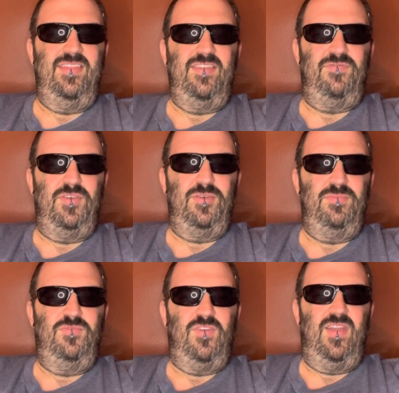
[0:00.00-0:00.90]
this
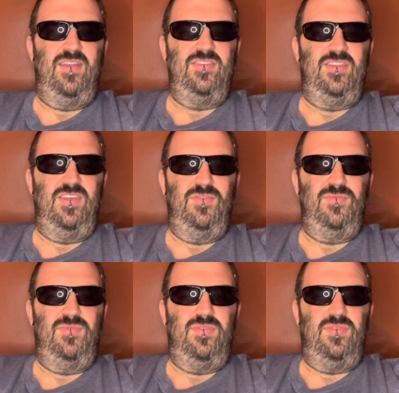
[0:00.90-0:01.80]
film trying to
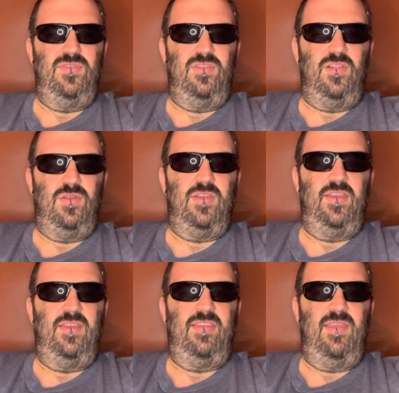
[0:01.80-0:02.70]
use the learning
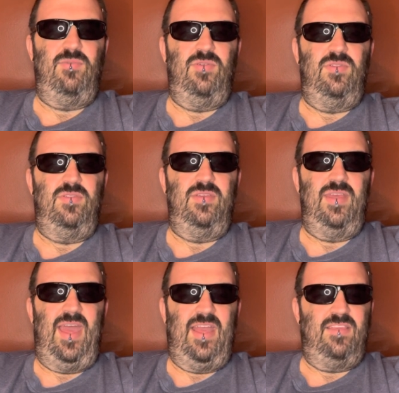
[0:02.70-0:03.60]
disabled
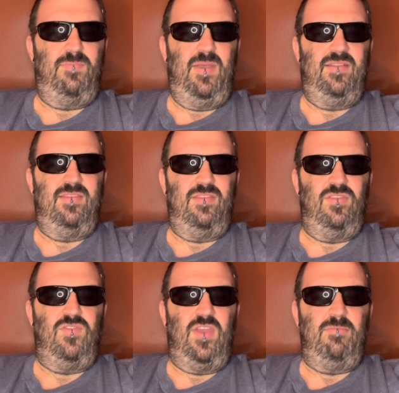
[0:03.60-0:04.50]
aspect to
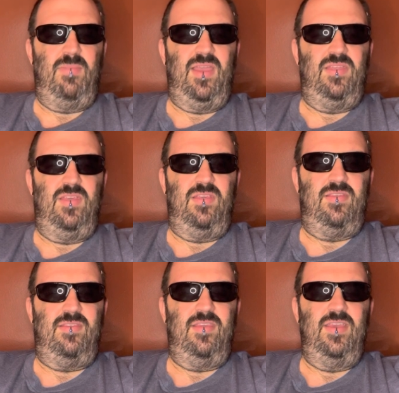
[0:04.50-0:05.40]
try to make
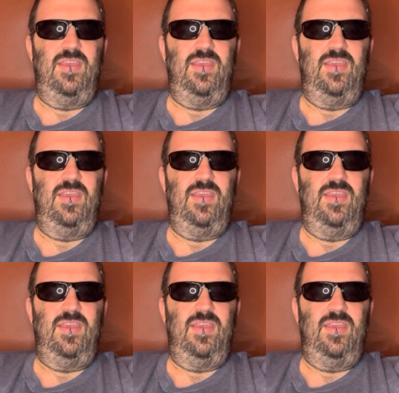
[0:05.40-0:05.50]
this